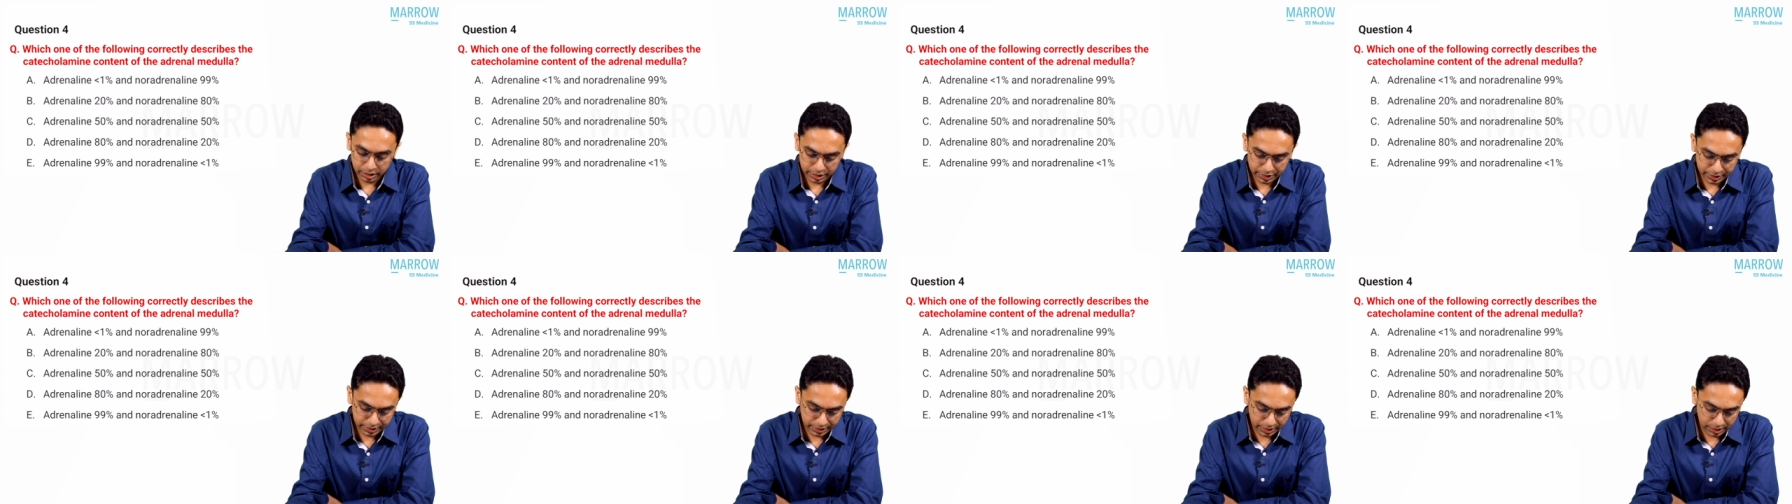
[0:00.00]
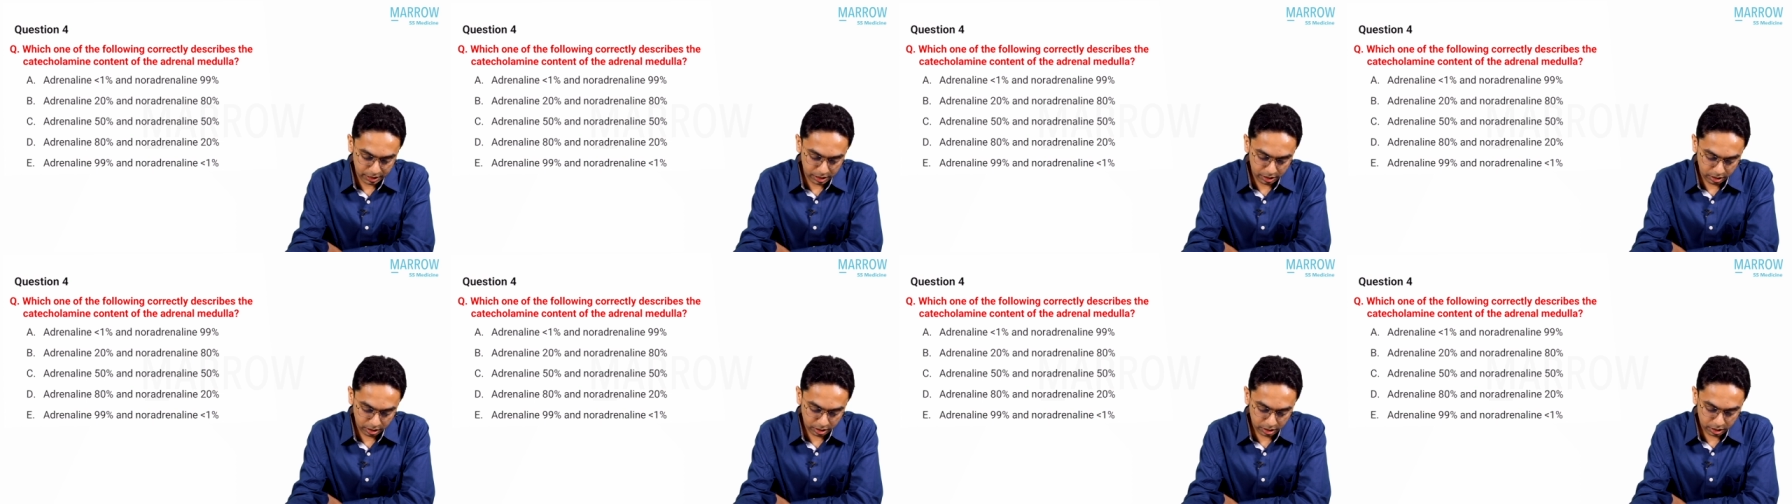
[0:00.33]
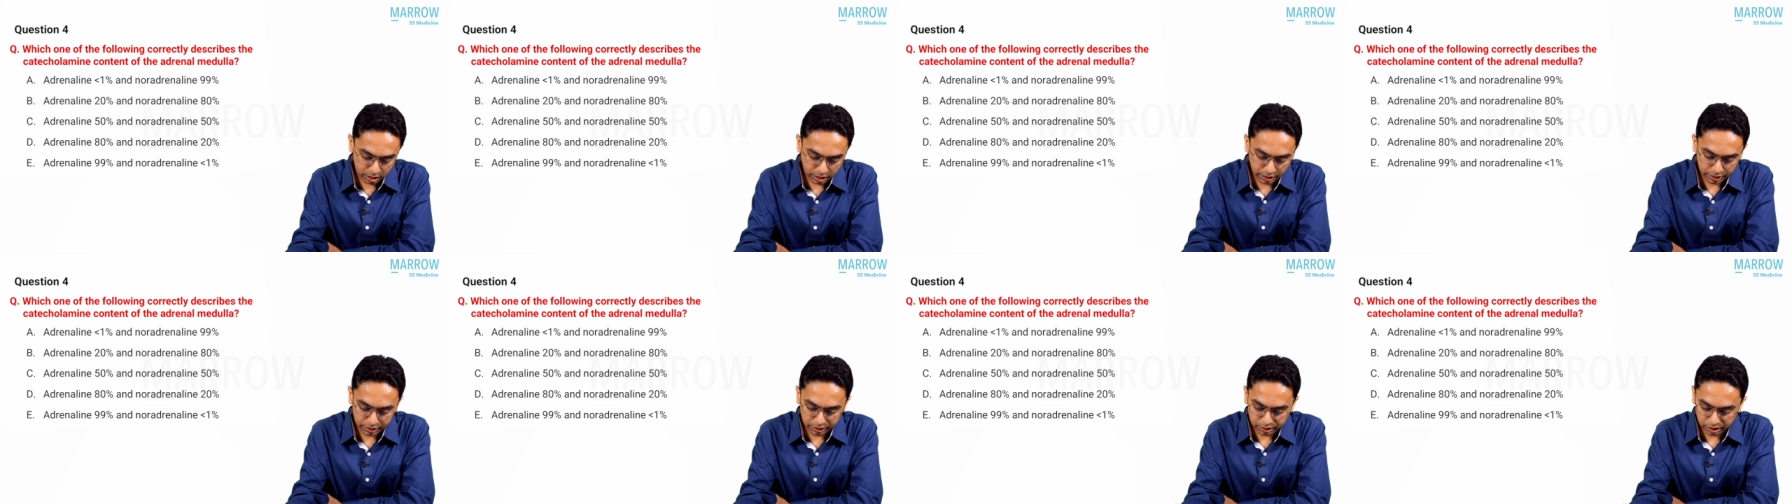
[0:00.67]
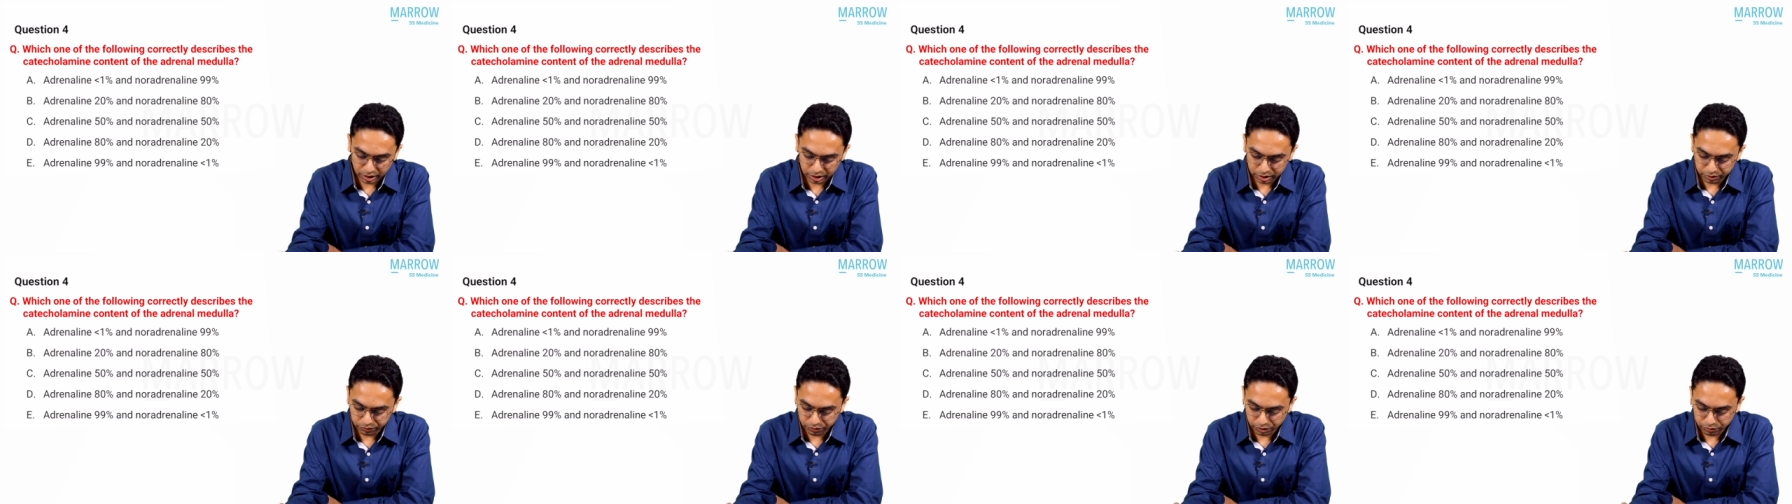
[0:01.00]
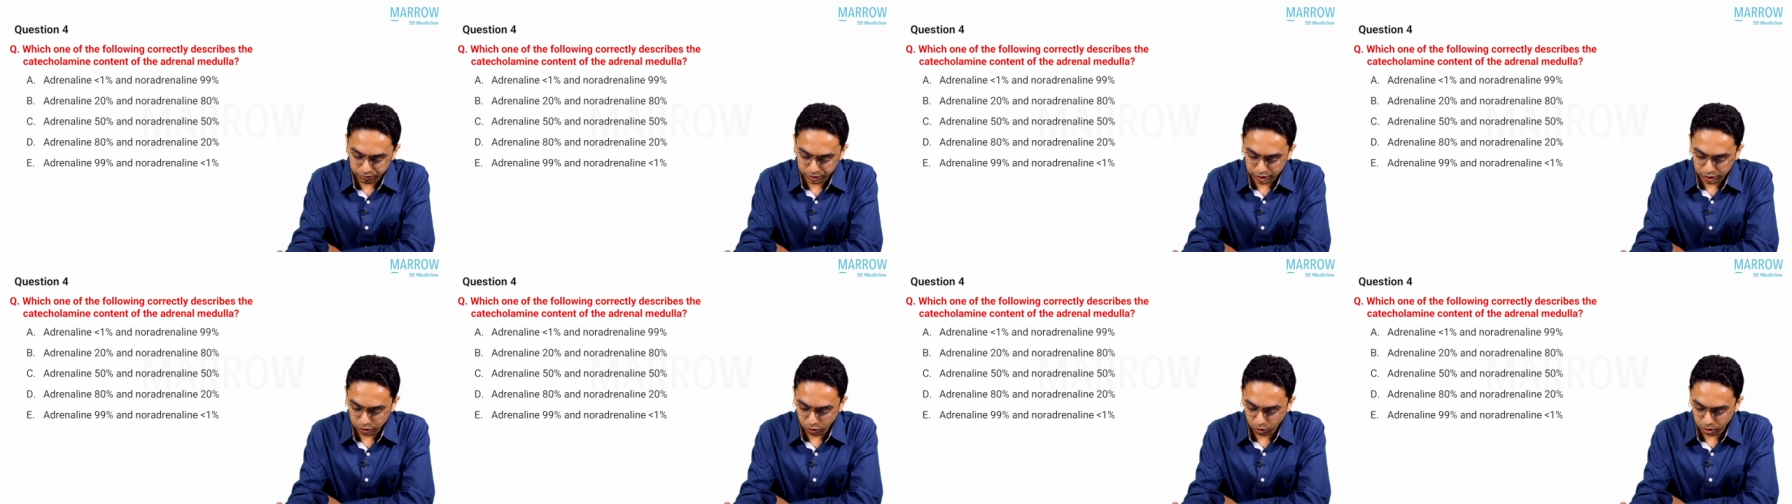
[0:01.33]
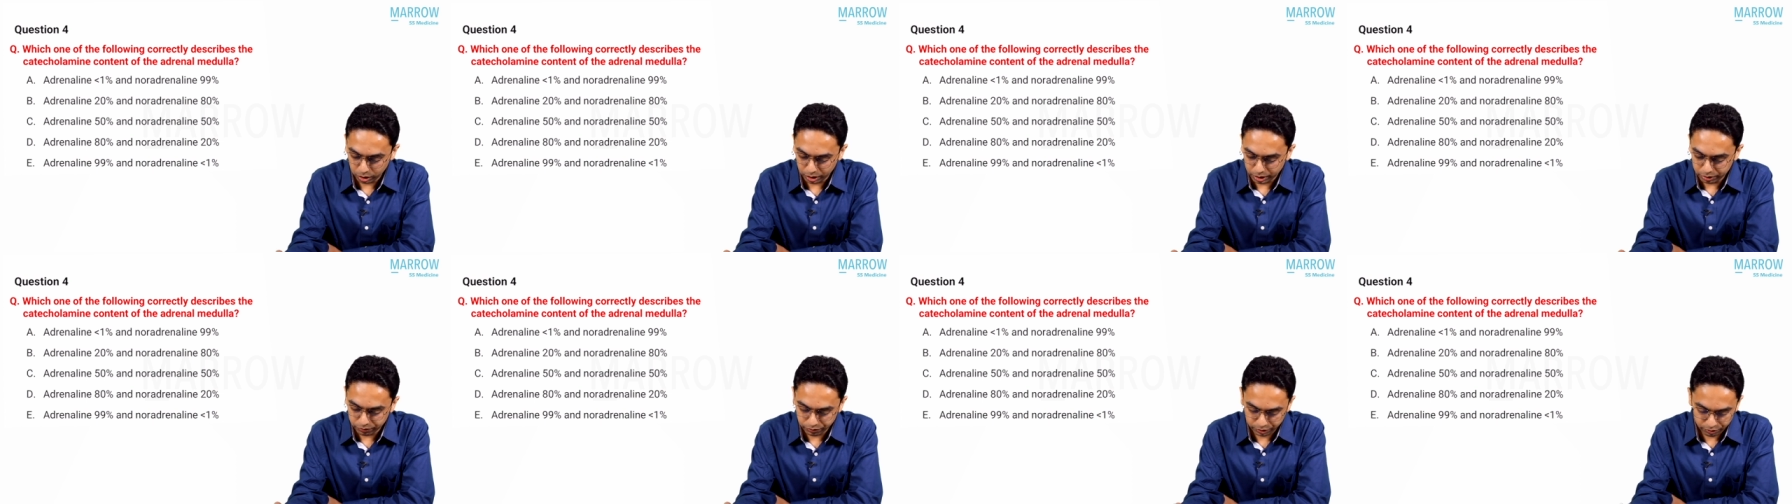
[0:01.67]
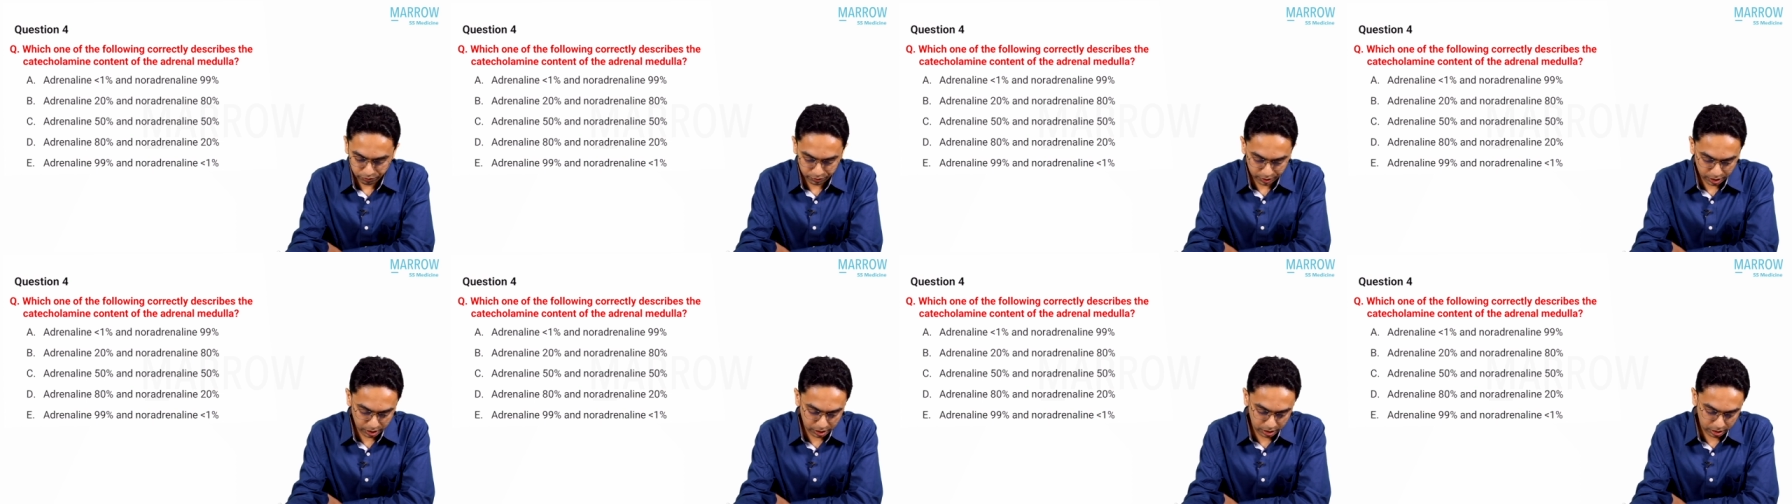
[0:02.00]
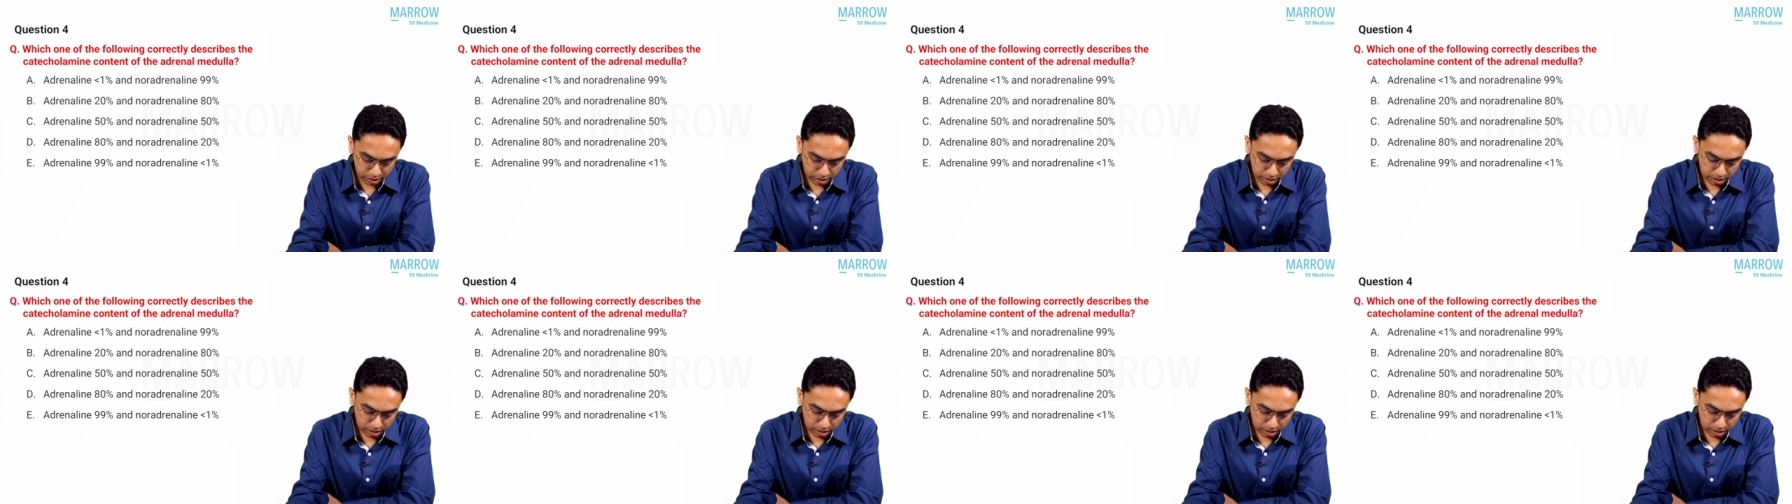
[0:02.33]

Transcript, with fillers: 80, adrenaline 50 norad 50